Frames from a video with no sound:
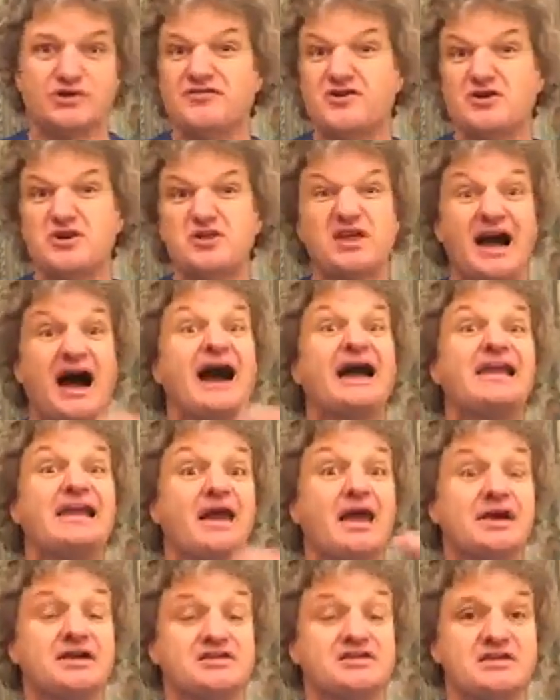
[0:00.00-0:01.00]
you think I'd
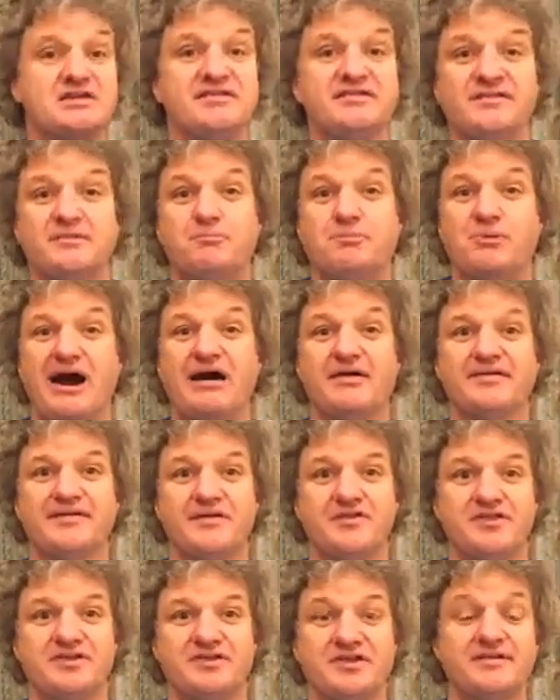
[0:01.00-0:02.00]
like to use a browser
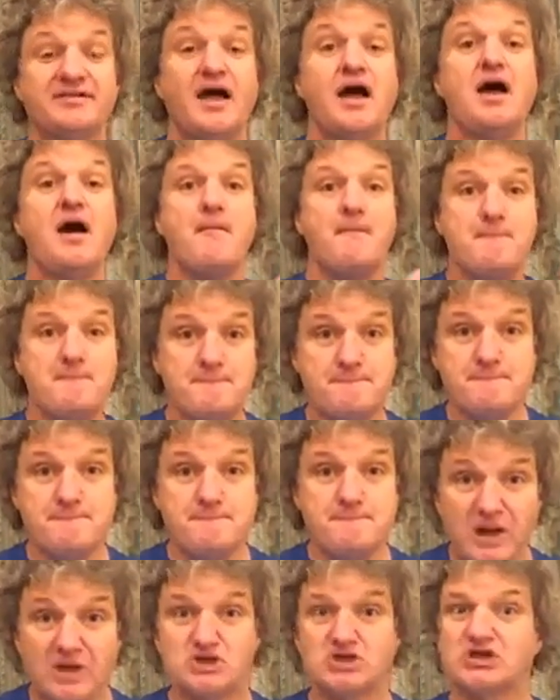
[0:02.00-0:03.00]
that is
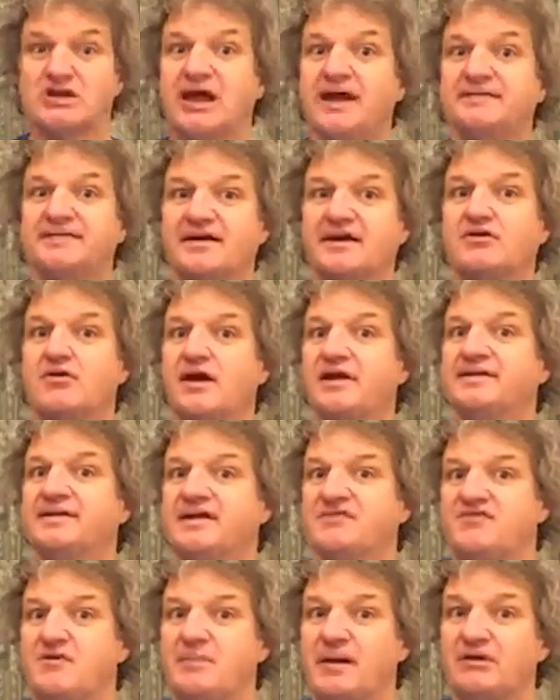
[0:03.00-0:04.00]
much less aggressive
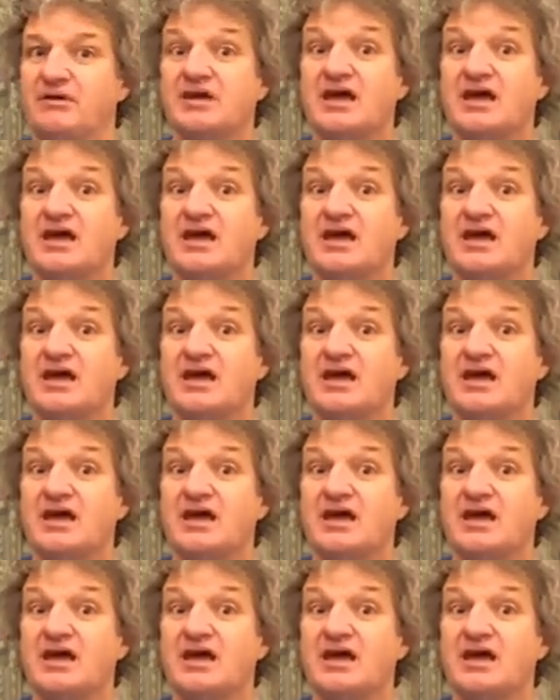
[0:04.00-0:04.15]
about